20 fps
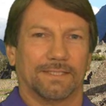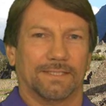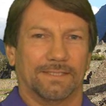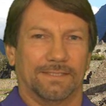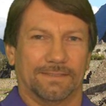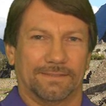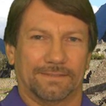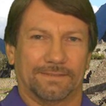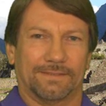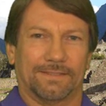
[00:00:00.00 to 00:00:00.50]

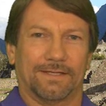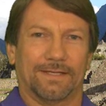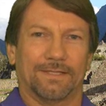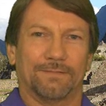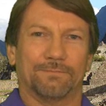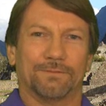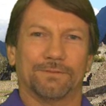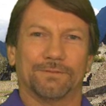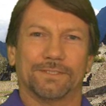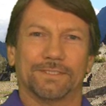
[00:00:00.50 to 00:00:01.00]
It's
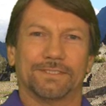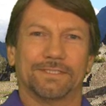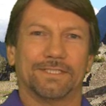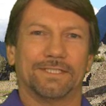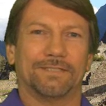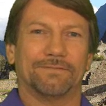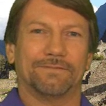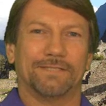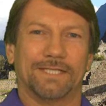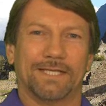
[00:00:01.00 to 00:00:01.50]
time to
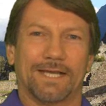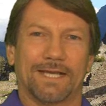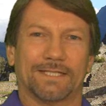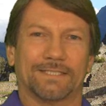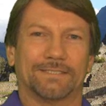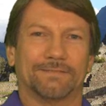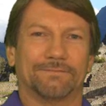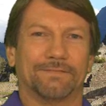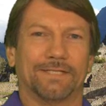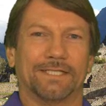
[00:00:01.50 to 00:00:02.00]
receive the
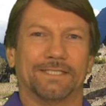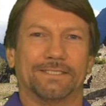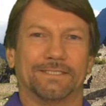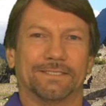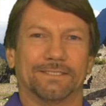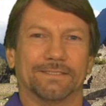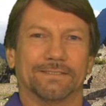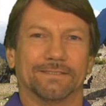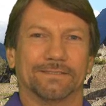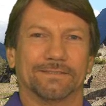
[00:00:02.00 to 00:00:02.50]

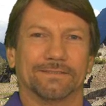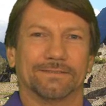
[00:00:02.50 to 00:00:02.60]
activation.